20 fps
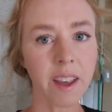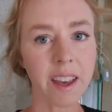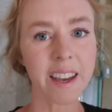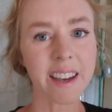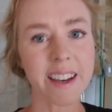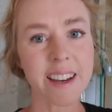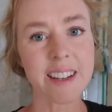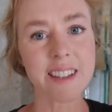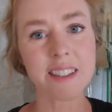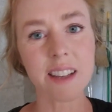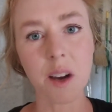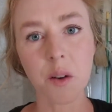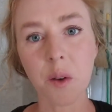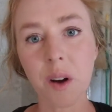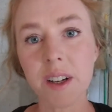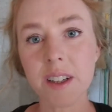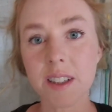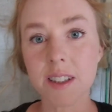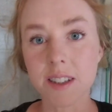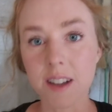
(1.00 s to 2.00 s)
Hey guys, I
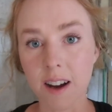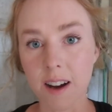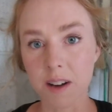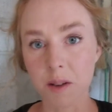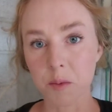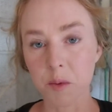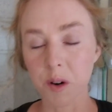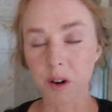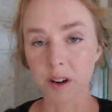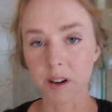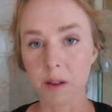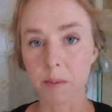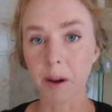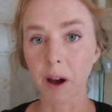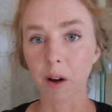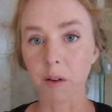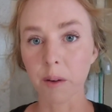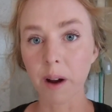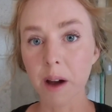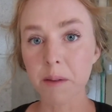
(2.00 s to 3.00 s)
wanted to talk more
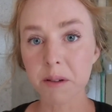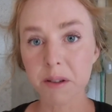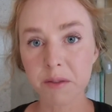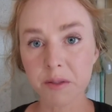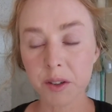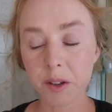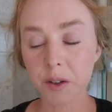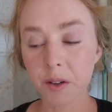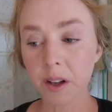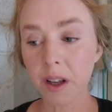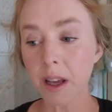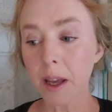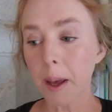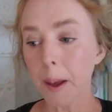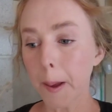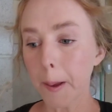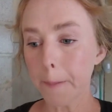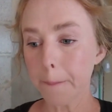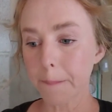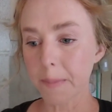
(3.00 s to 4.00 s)
about rabbit food
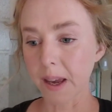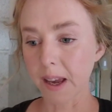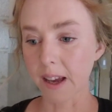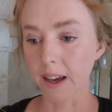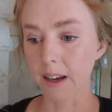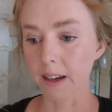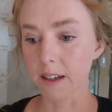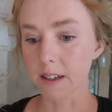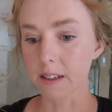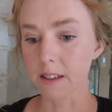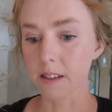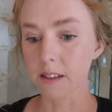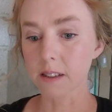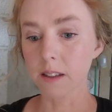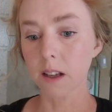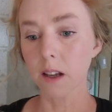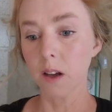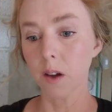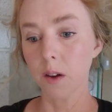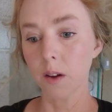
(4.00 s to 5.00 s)

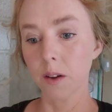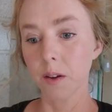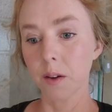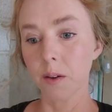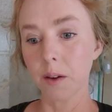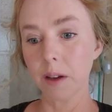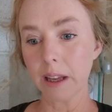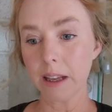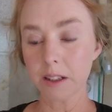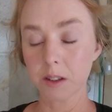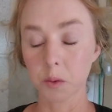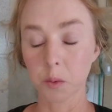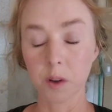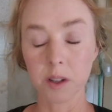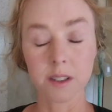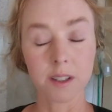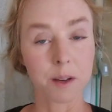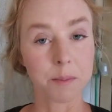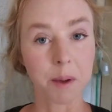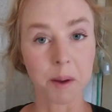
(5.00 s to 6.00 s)
because it's
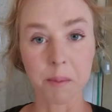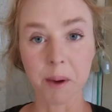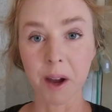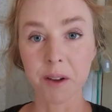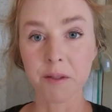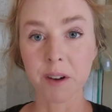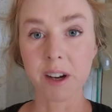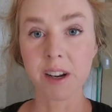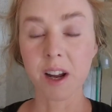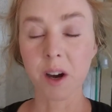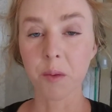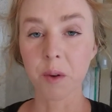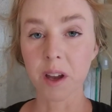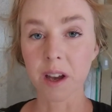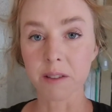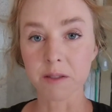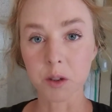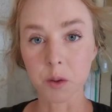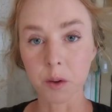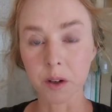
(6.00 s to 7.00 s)
what's on my mind right now. We
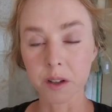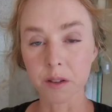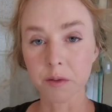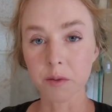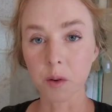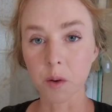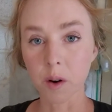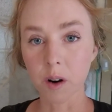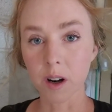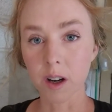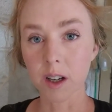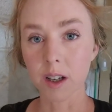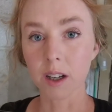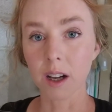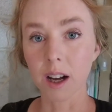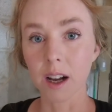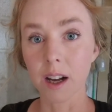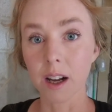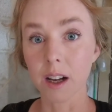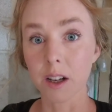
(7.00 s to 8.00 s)
have 24
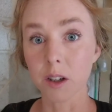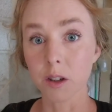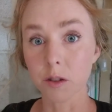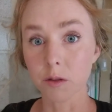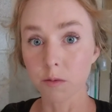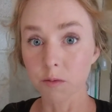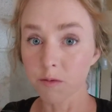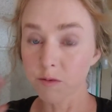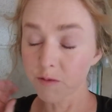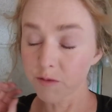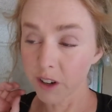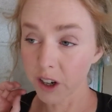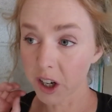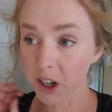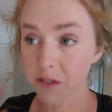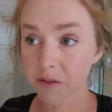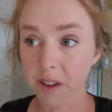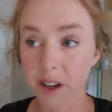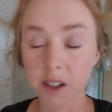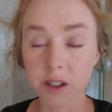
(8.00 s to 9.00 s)
uh,
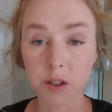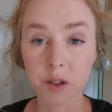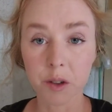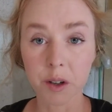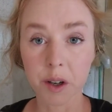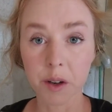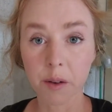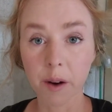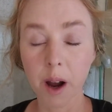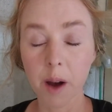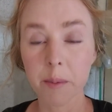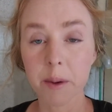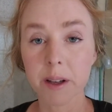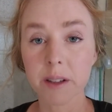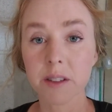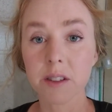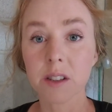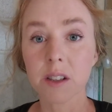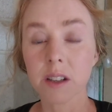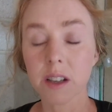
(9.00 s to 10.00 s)
very fast growing
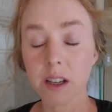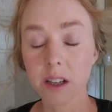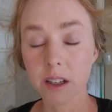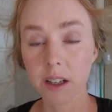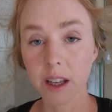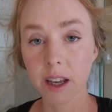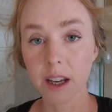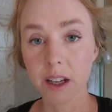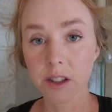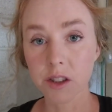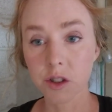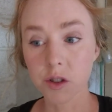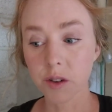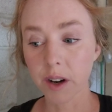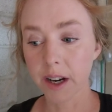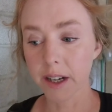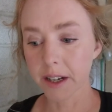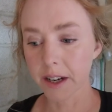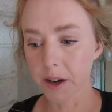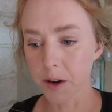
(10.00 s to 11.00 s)
rabbits in cages
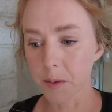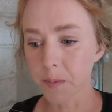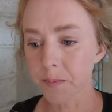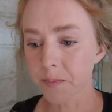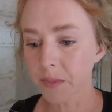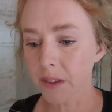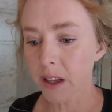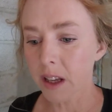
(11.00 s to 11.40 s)
right now.